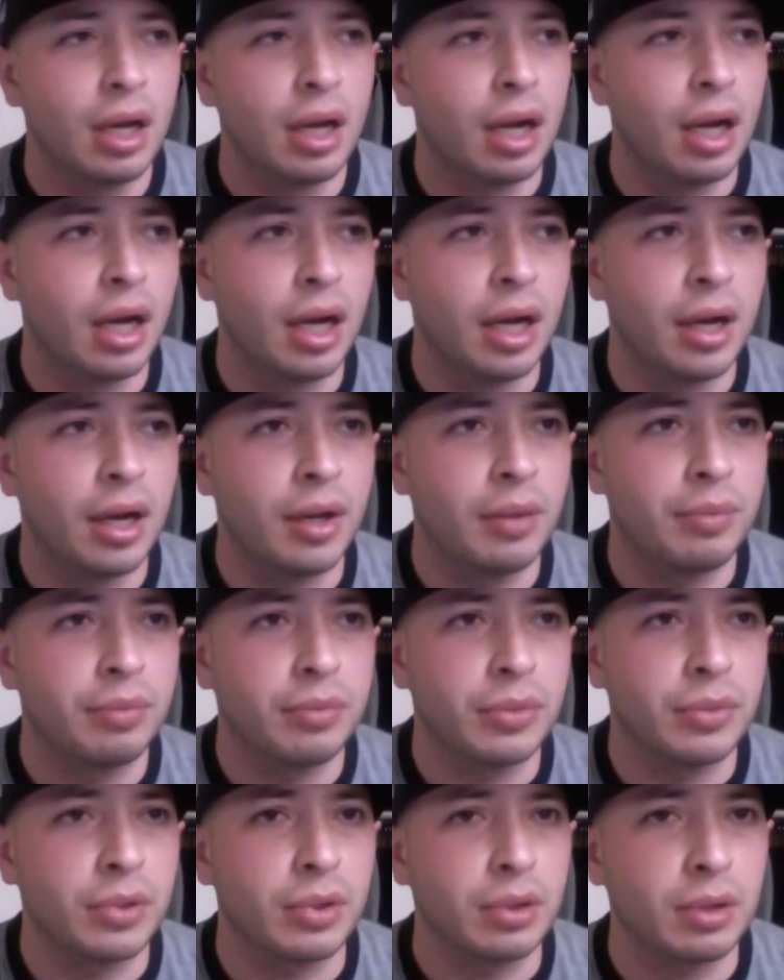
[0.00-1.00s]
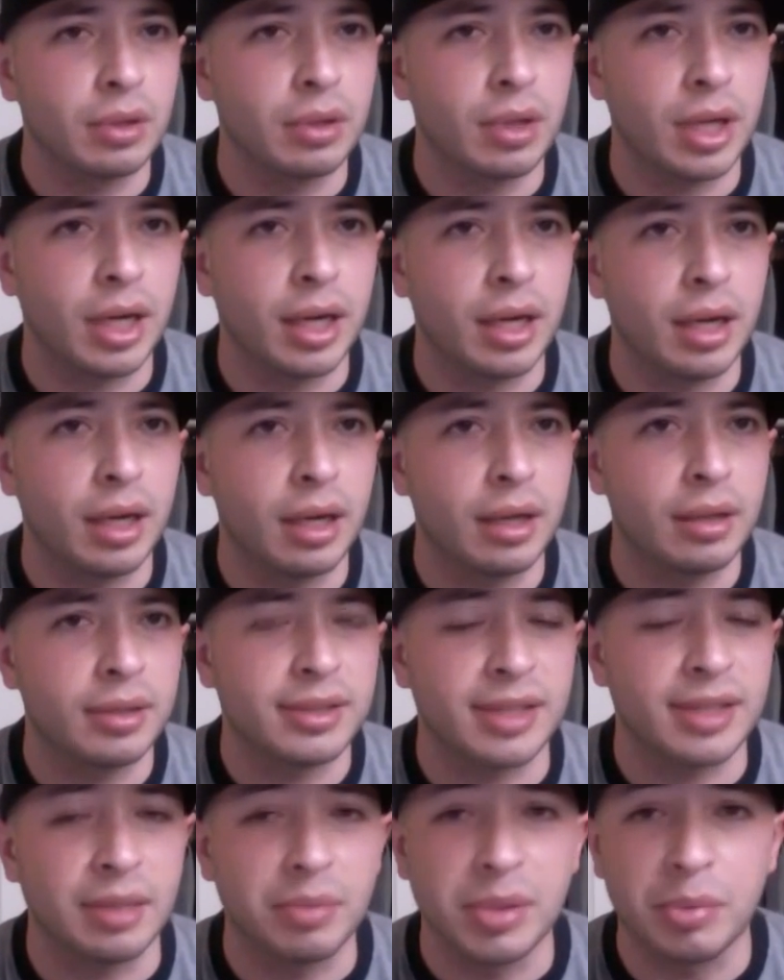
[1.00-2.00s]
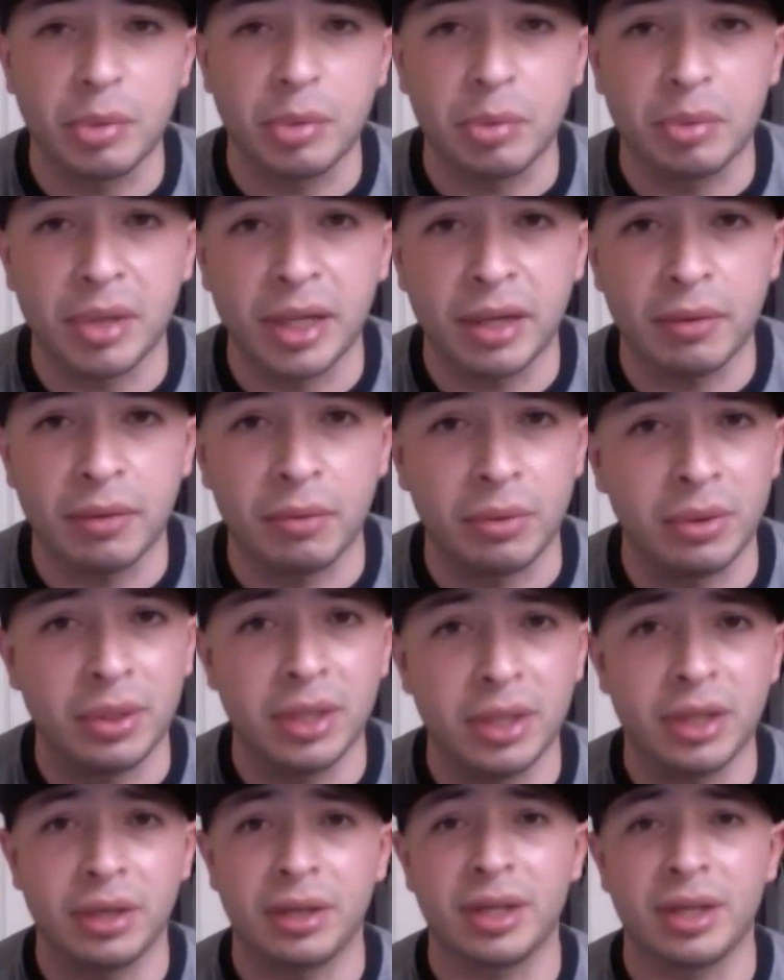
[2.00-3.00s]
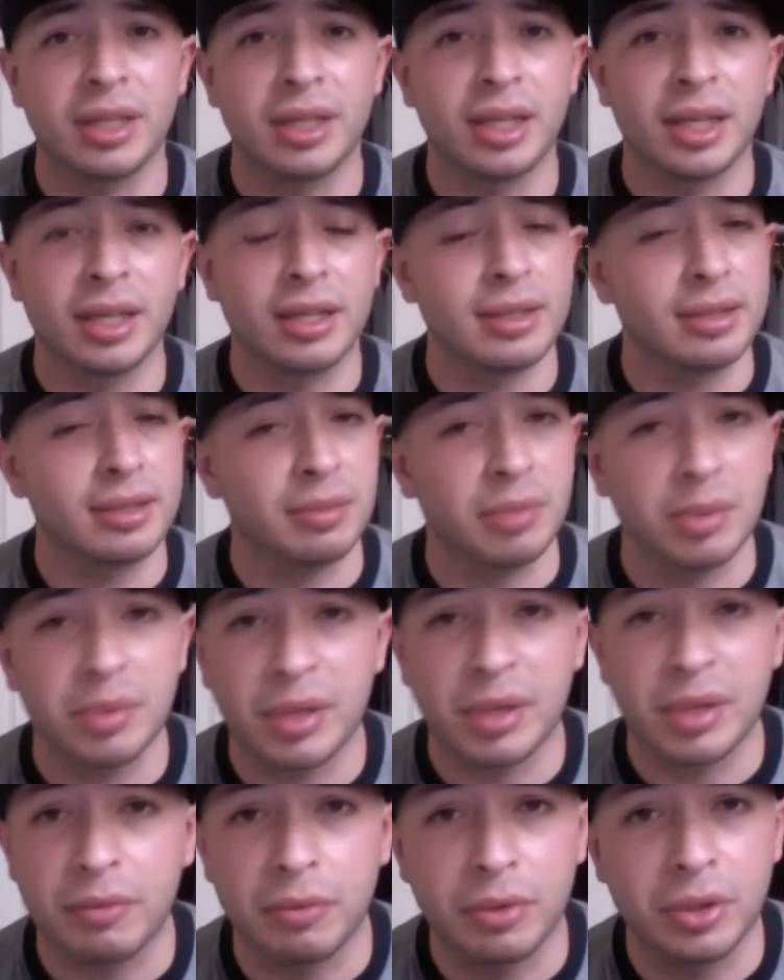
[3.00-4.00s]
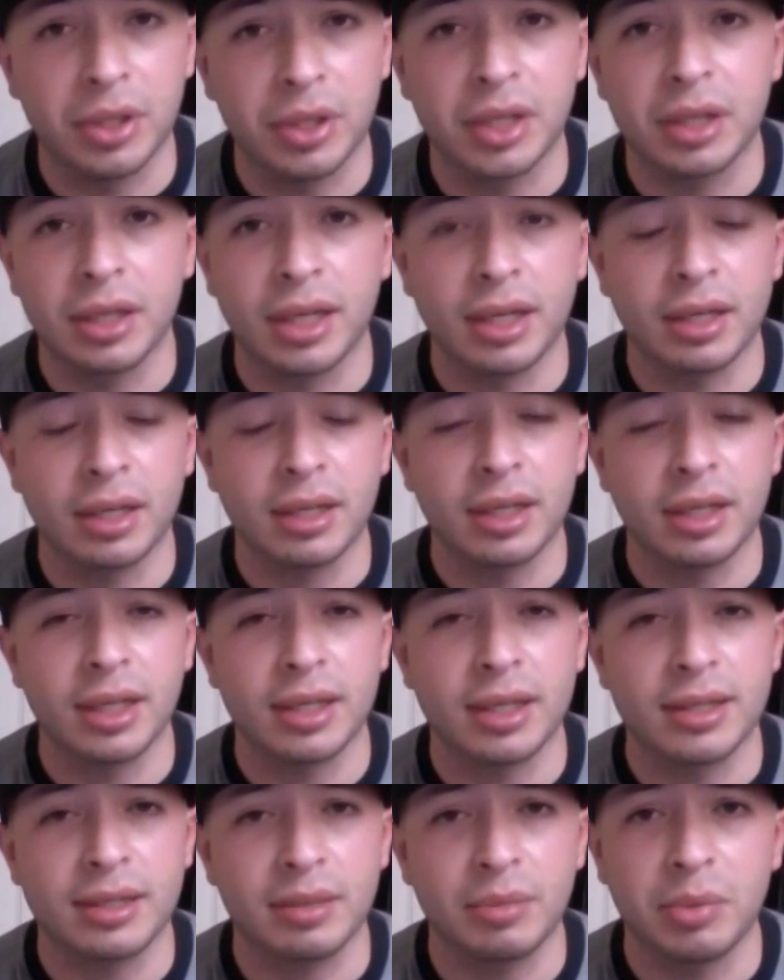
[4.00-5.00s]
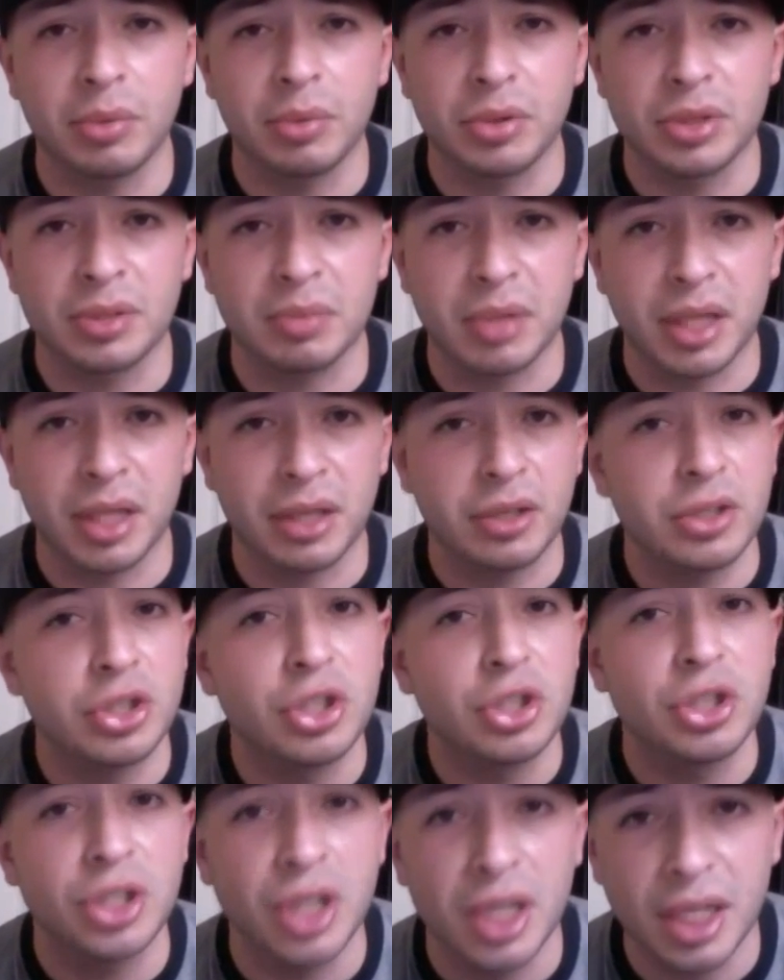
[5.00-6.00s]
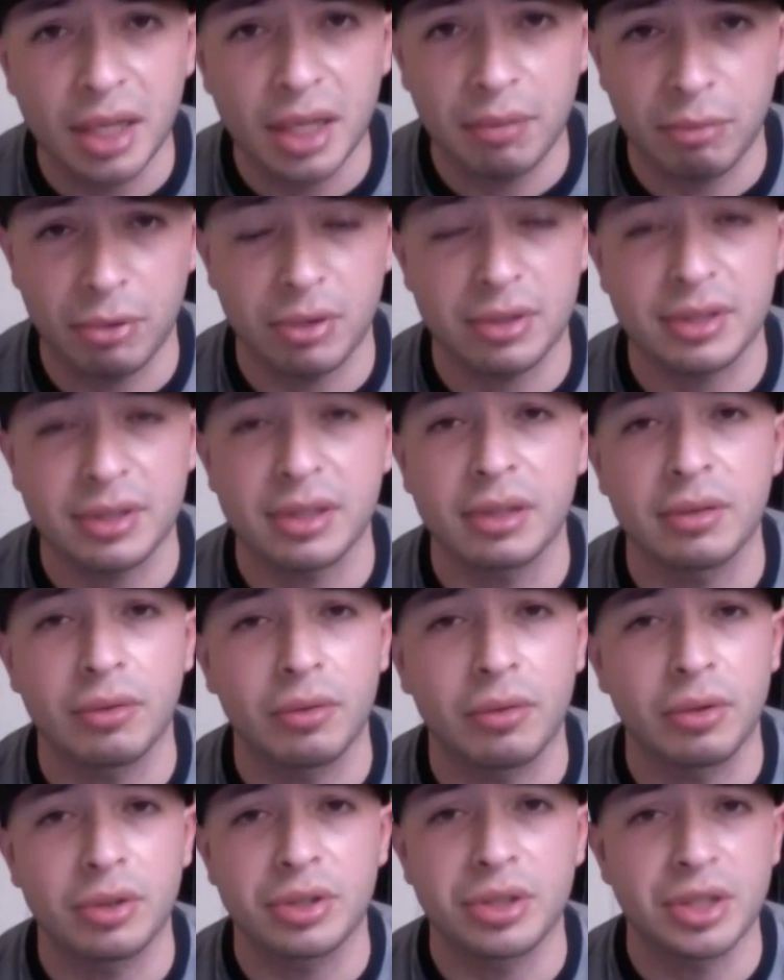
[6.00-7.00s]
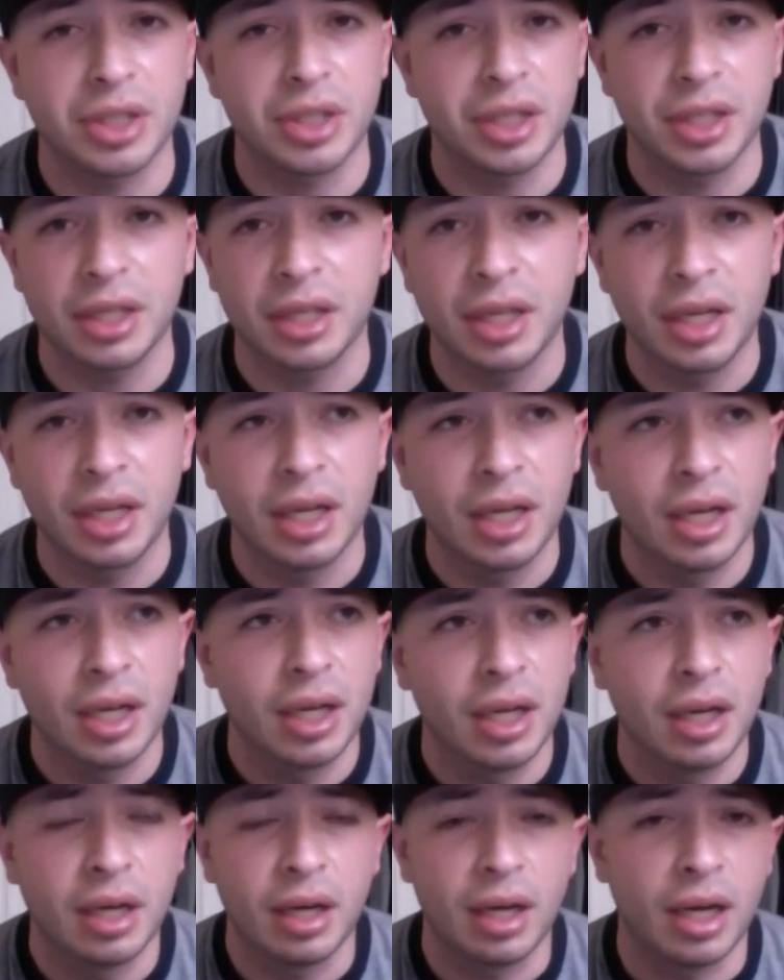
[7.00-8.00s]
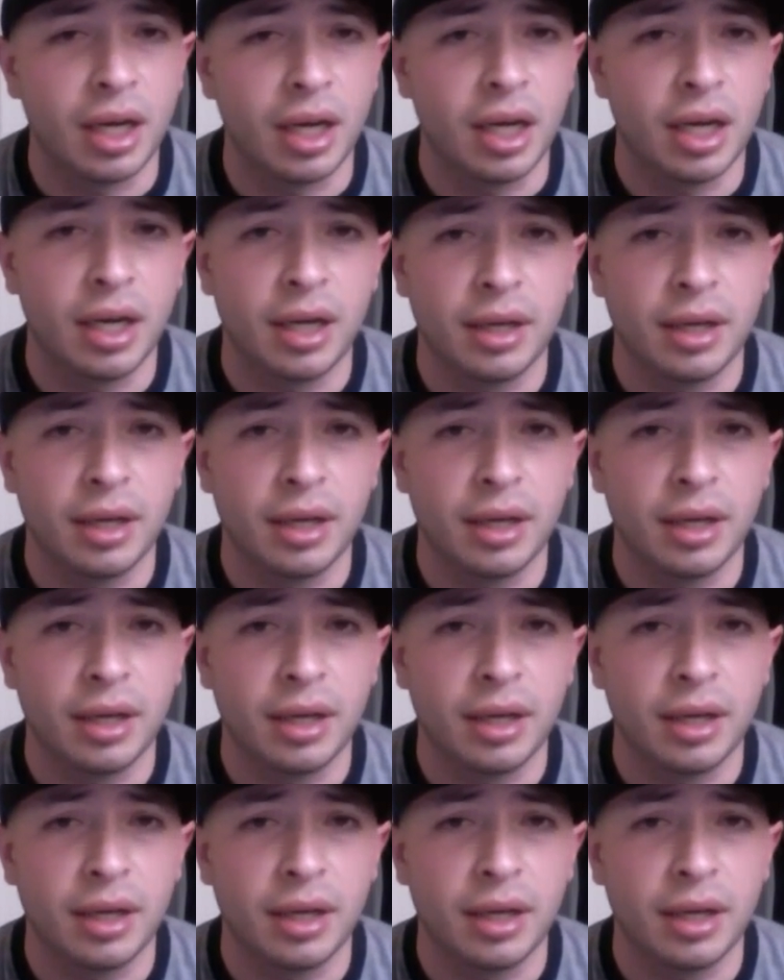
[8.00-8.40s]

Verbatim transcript: Um, some people play really good on DN. Some people have really good luck on DN, and some people just play shitty in person or shitty uh,